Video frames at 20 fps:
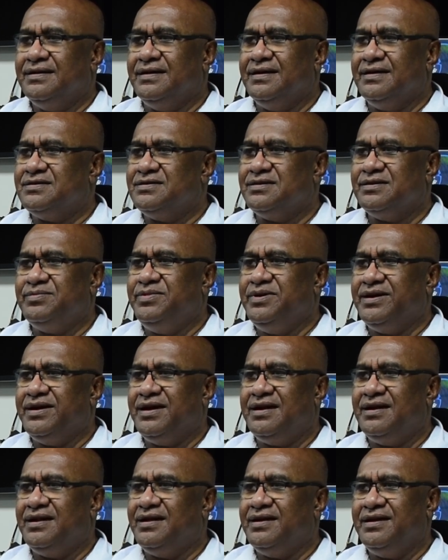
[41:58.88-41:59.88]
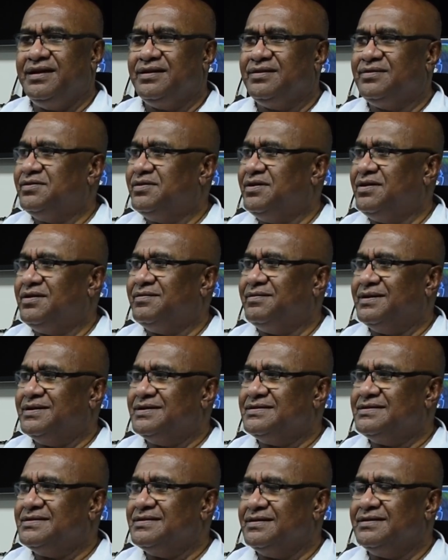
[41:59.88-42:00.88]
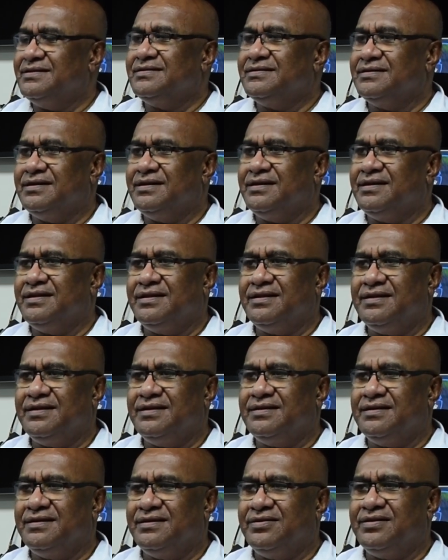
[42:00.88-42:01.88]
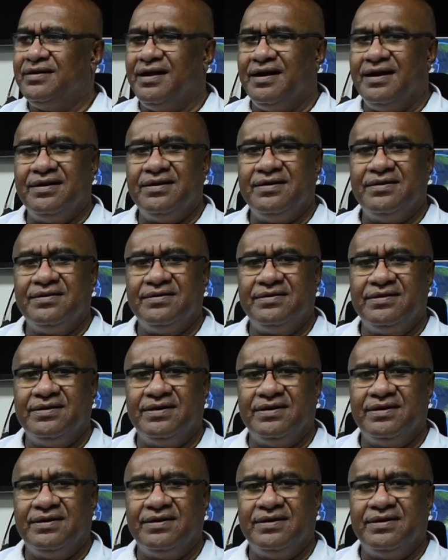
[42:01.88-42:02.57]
it should be a learning to all of us, yeah? Mm-hmm. On how